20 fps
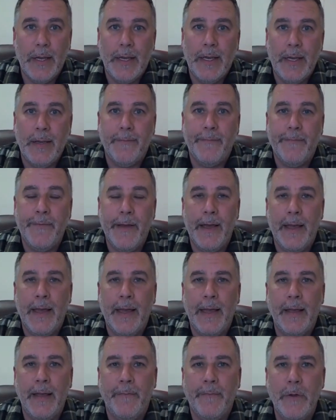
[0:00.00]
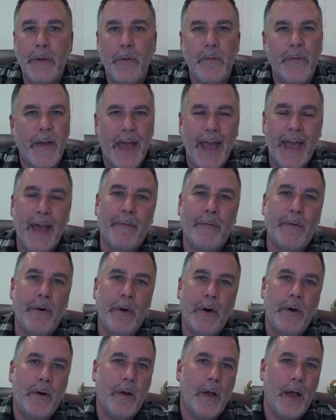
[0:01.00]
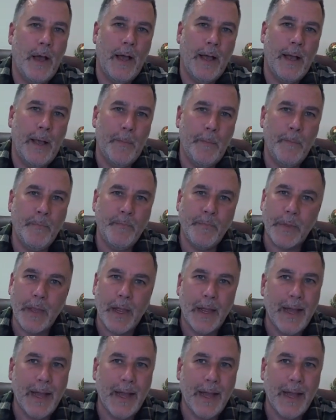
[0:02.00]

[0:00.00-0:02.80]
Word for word: If, uh, if you've ever um,